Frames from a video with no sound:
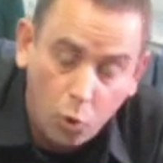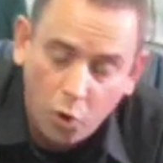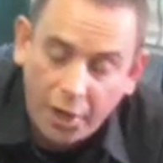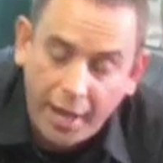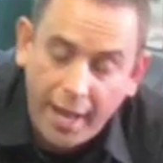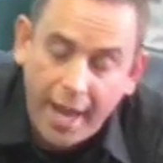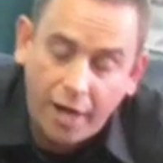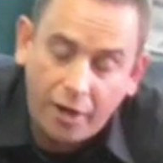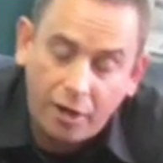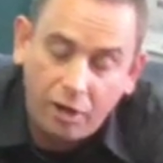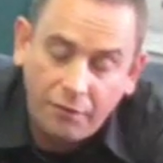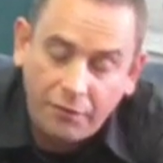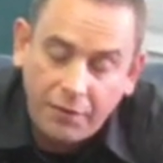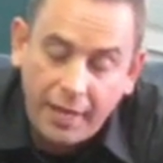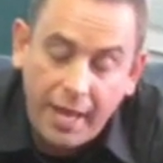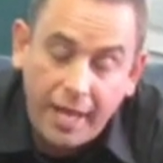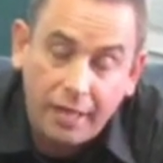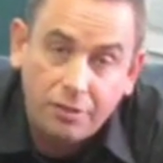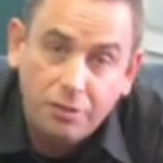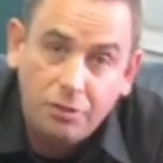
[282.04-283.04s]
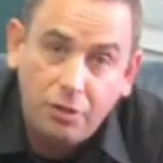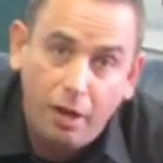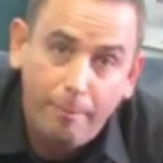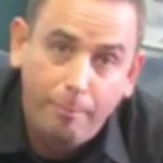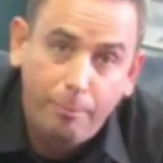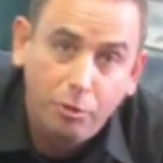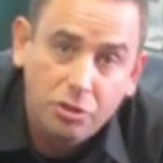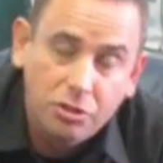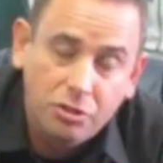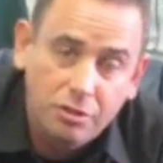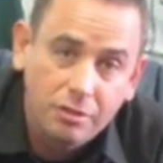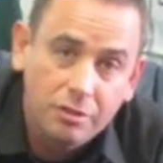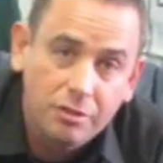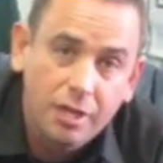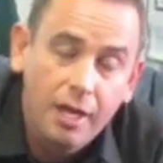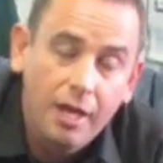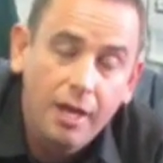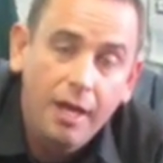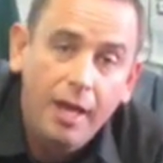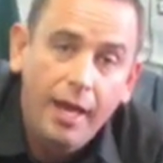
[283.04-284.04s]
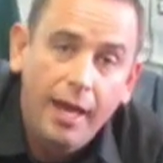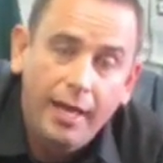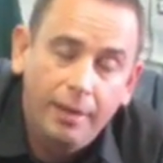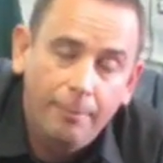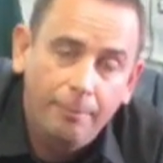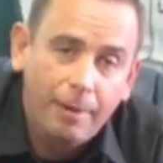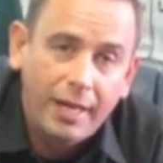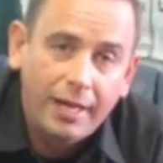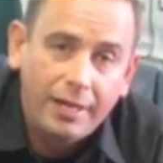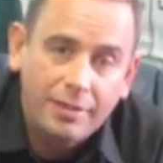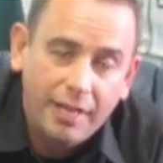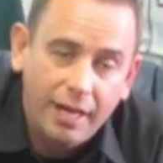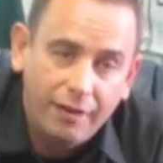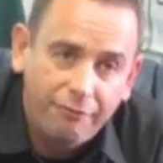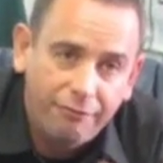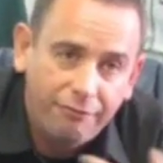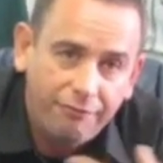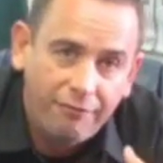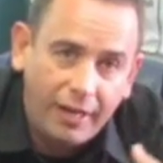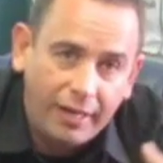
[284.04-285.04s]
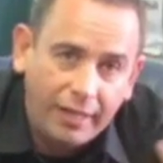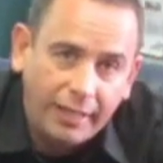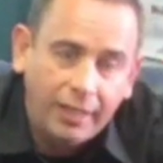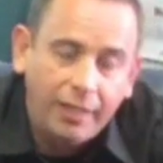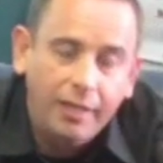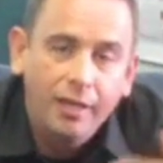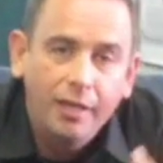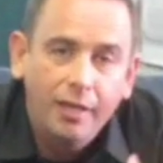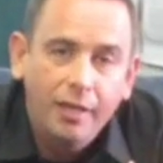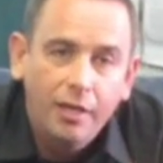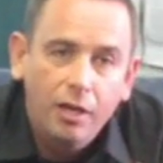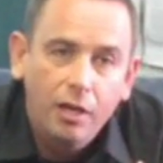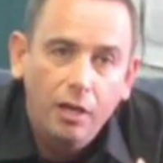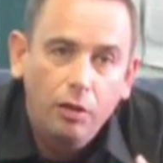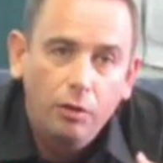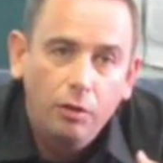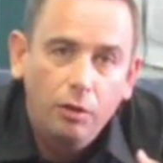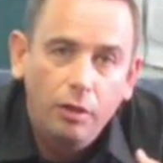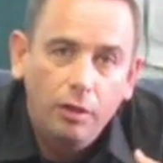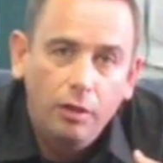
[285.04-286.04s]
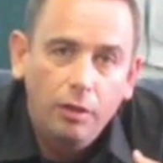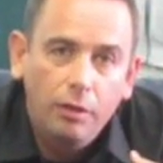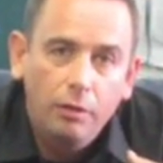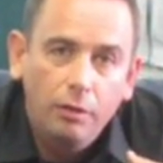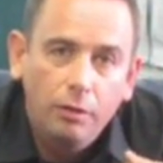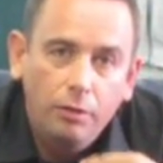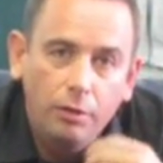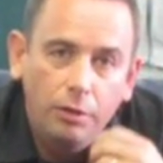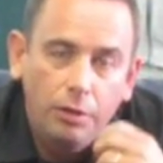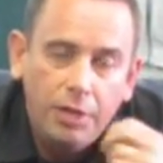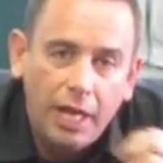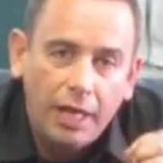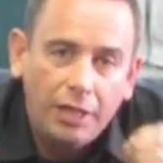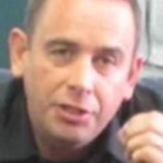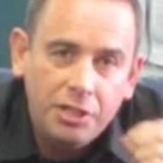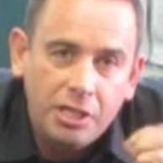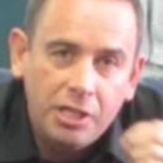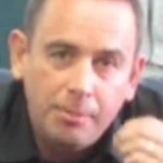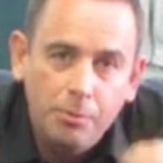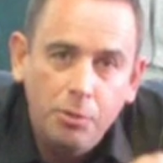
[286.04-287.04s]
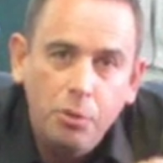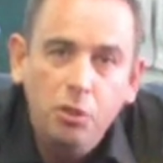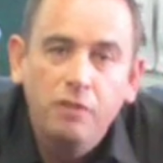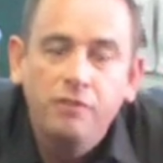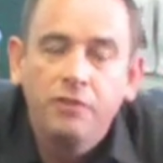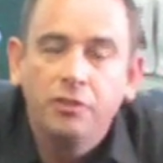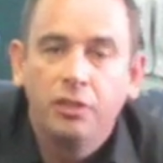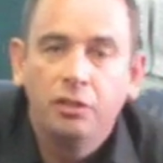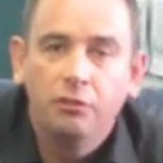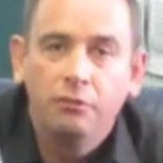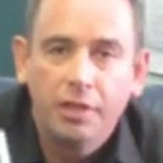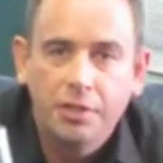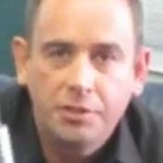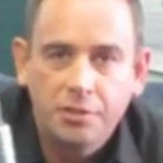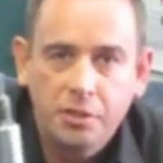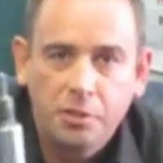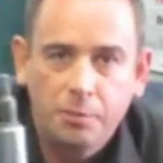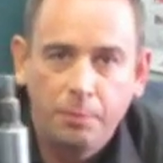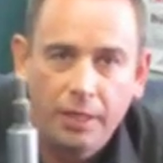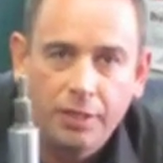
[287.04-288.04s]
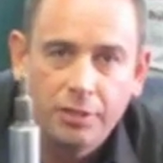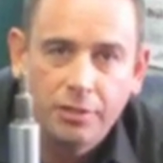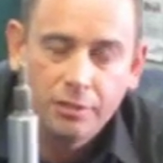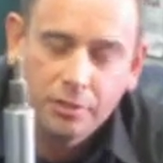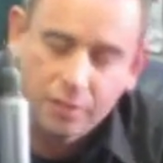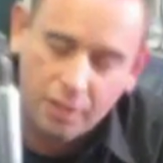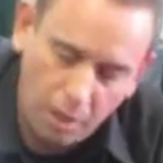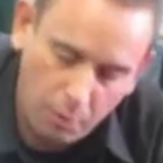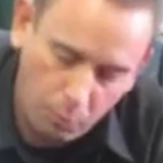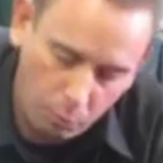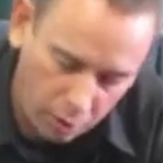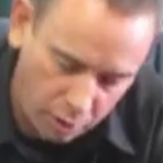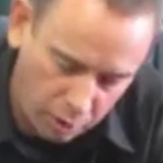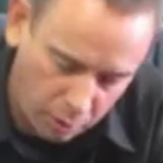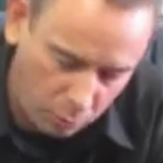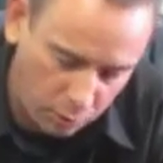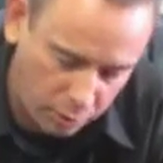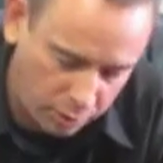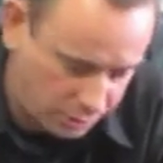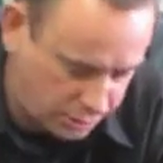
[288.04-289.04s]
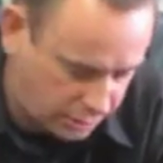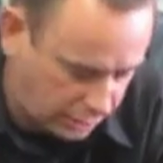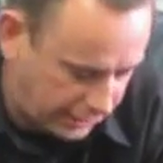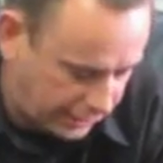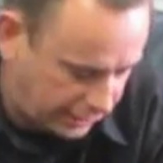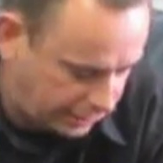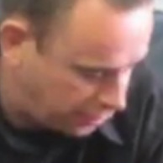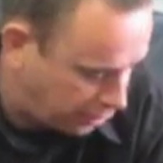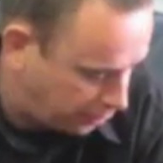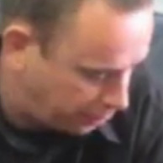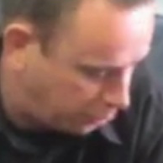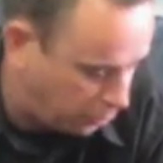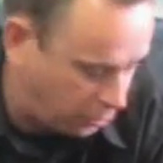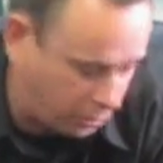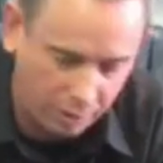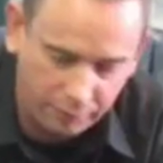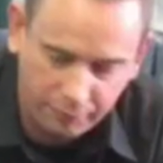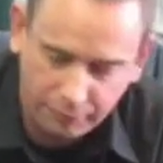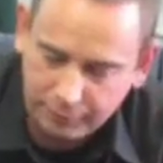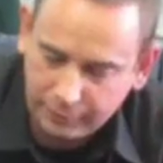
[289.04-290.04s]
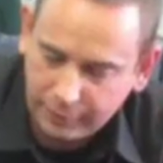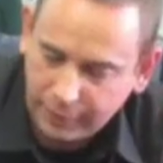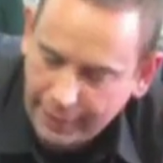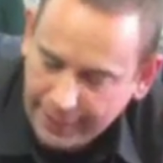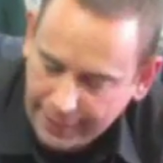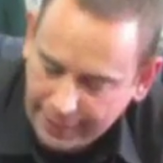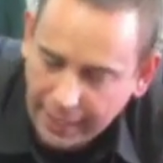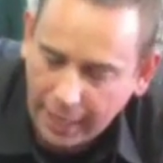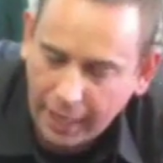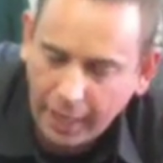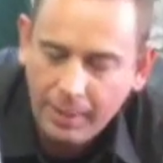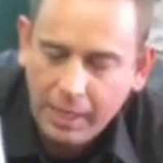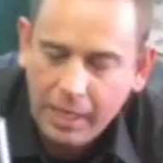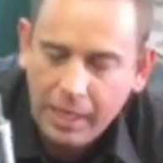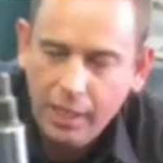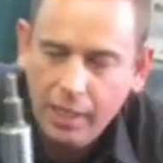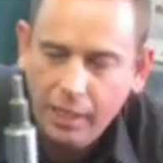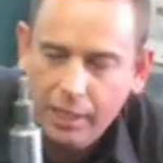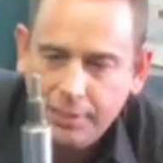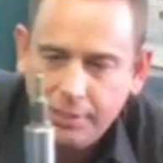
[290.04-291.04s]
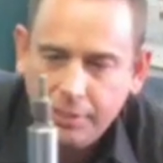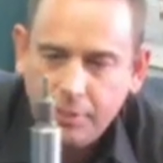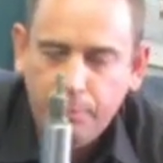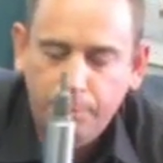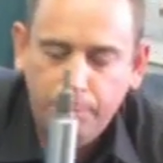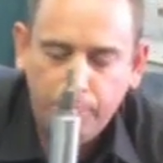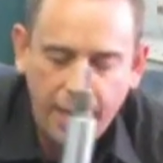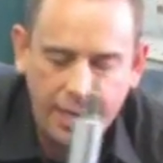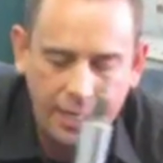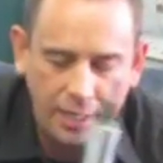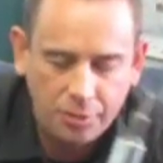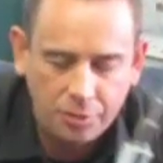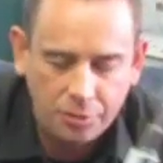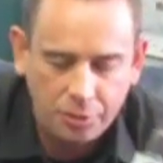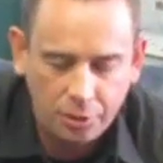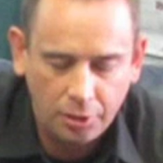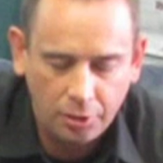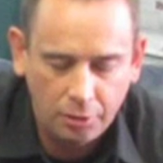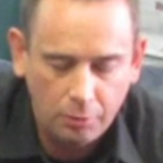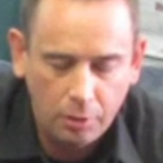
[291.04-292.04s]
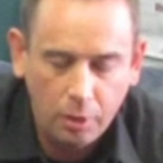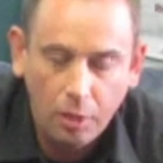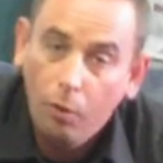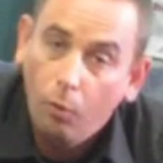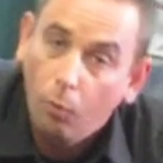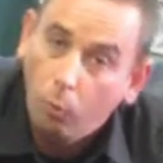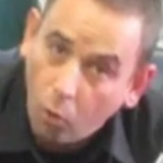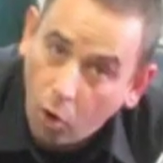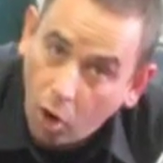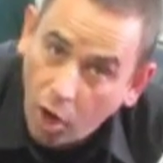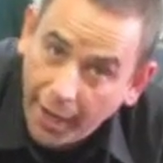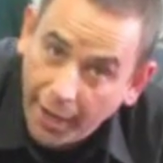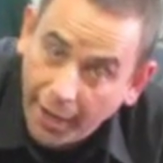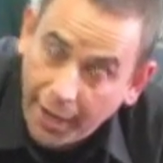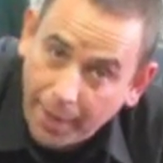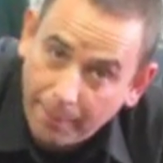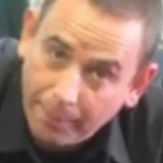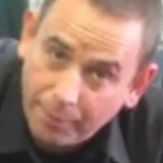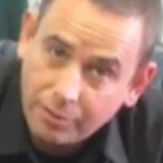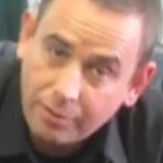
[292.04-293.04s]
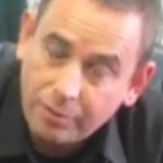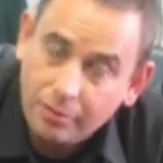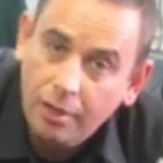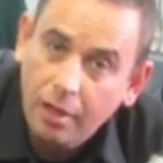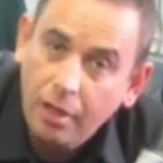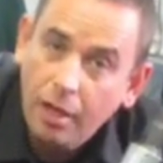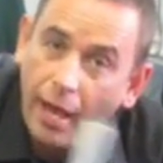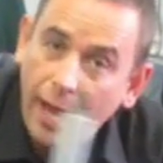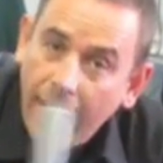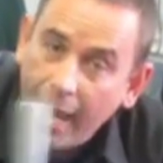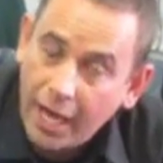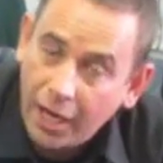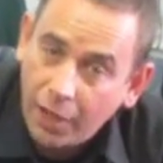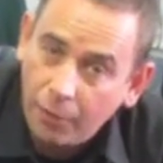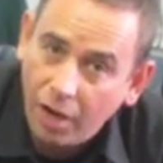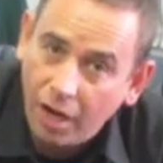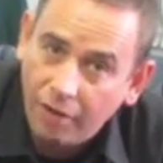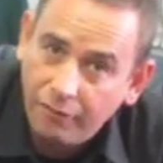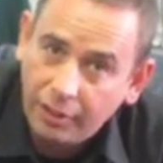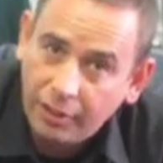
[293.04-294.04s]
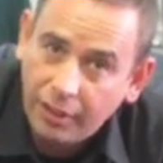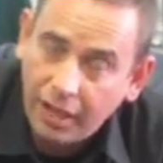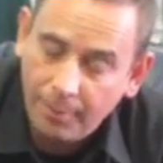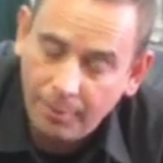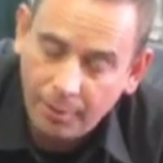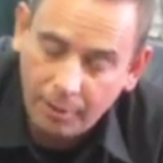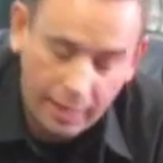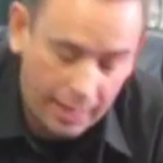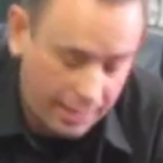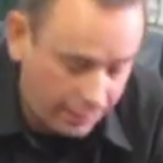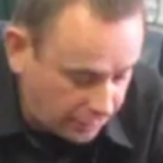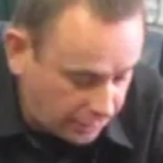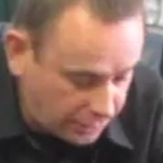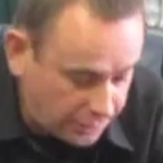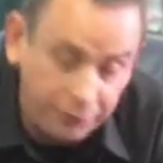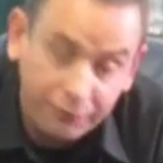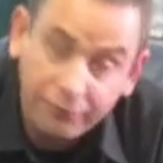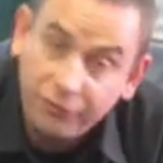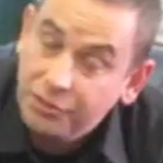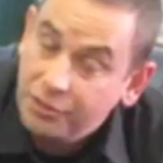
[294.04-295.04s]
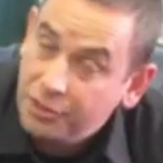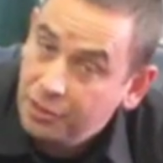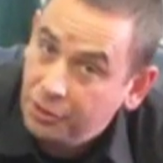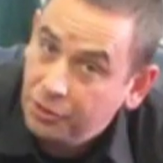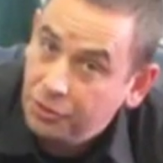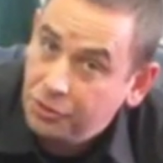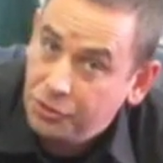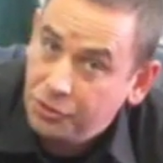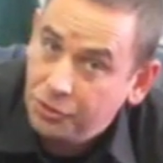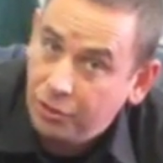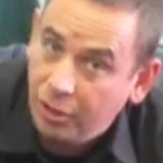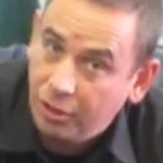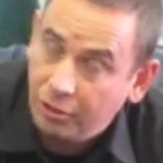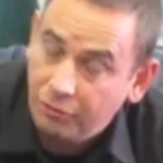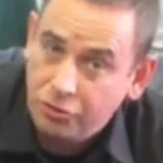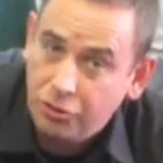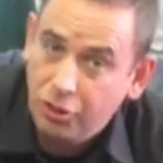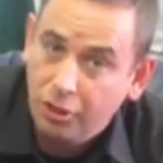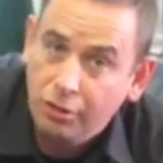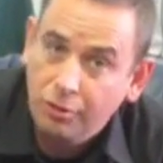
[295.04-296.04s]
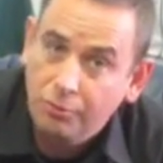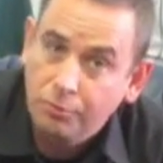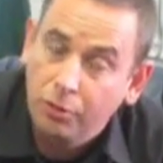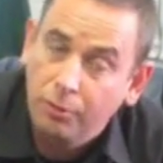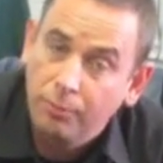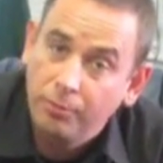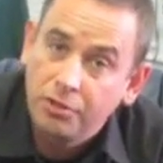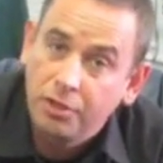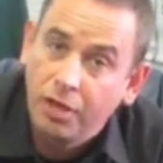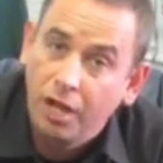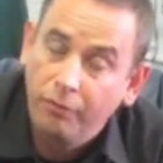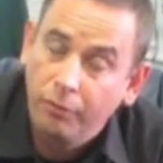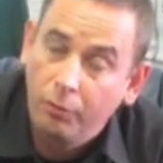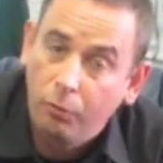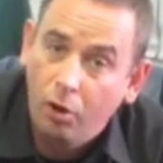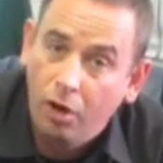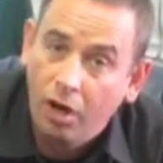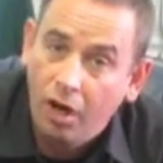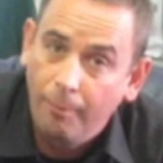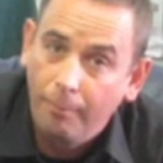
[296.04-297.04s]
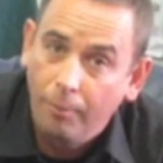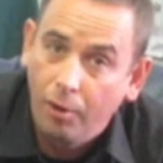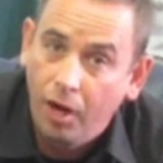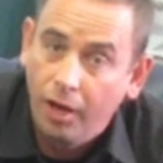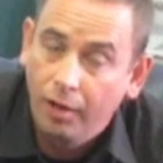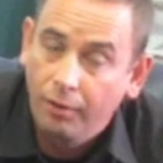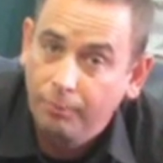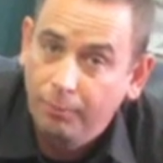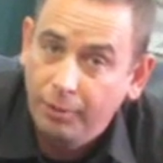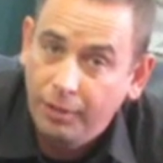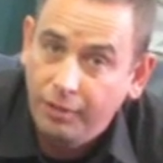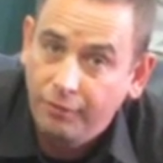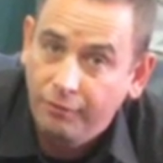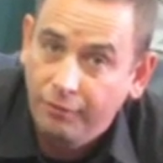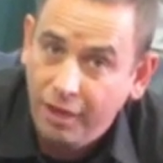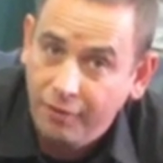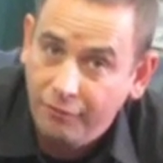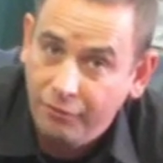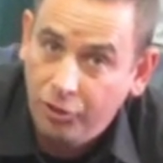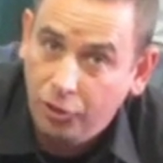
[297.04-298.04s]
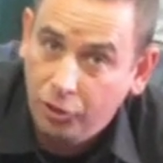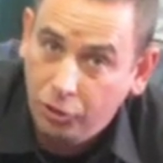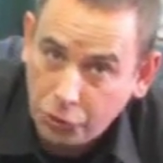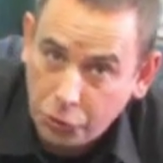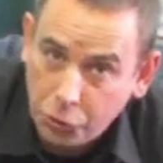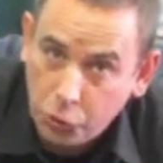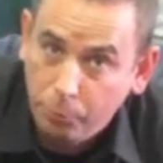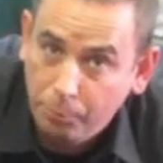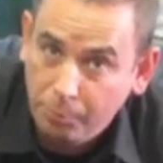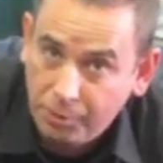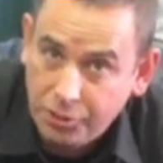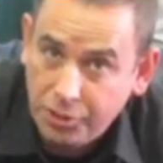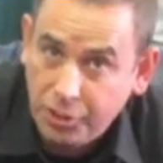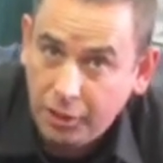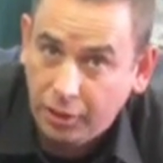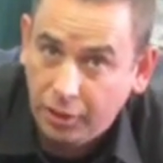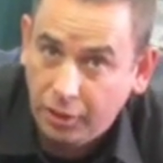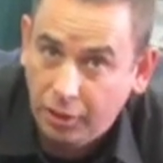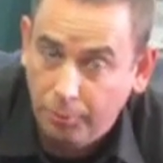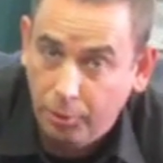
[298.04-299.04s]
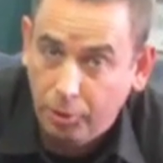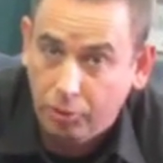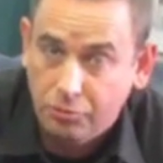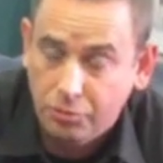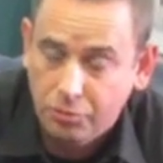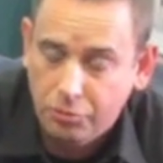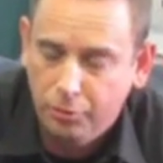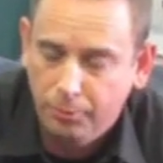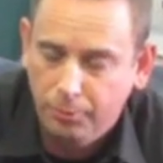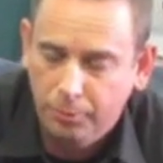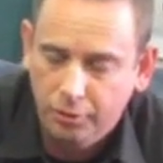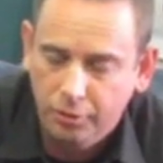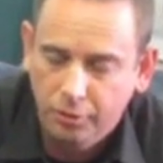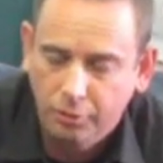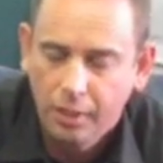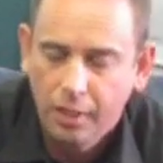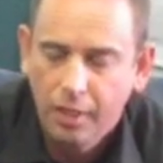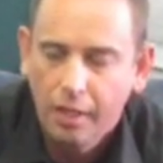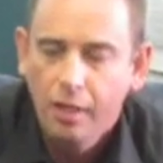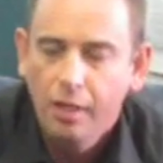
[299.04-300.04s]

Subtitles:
worn out on the outside bushes and it makes that funny nudging move in the rear suspension. So what I wanted to get to the point of here is explaining to you why it happens, how to overcome it, and the difference in the design of shock absorbers over why it might be evident on your particular model Subaru.